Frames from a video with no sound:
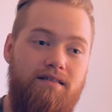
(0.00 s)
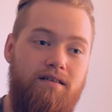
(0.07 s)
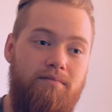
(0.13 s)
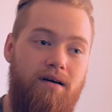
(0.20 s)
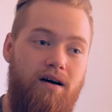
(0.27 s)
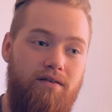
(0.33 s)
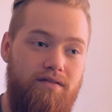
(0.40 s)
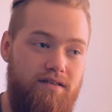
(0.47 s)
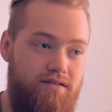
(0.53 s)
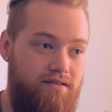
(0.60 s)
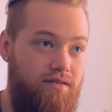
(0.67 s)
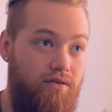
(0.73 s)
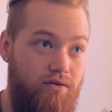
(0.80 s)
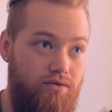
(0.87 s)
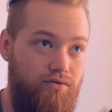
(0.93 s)
about this
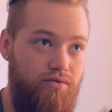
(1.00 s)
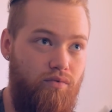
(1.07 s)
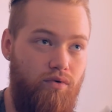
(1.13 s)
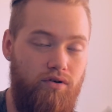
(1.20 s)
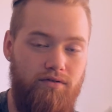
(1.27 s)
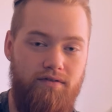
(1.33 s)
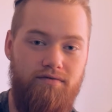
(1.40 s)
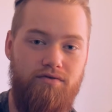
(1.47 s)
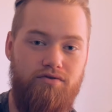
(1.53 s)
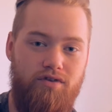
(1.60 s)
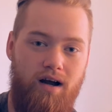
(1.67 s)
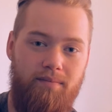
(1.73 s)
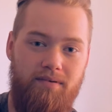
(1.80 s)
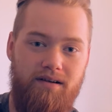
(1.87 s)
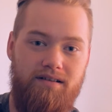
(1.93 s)
whole world of
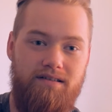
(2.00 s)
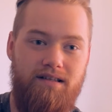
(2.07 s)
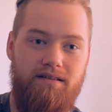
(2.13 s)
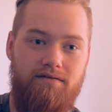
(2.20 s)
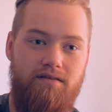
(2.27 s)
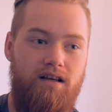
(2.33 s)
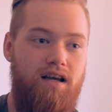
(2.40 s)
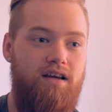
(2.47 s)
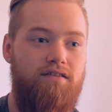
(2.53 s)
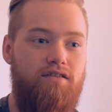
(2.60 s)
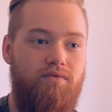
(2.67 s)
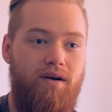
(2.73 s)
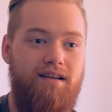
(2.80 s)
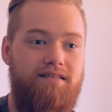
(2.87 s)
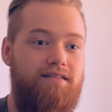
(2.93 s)
nootropics and the
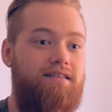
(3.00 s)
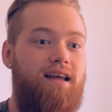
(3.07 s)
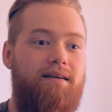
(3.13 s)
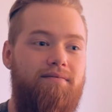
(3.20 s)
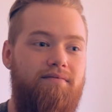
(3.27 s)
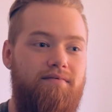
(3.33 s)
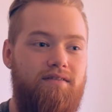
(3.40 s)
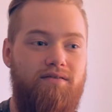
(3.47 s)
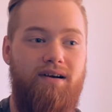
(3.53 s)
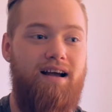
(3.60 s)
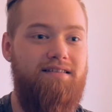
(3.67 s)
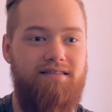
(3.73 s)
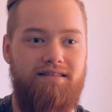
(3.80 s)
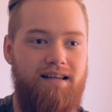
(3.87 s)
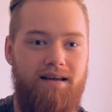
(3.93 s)

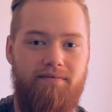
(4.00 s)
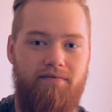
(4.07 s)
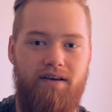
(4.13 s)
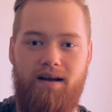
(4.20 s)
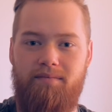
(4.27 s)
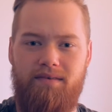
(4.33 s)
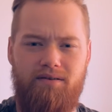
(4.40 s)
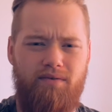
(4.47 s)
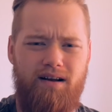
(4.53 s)
Piracetam family,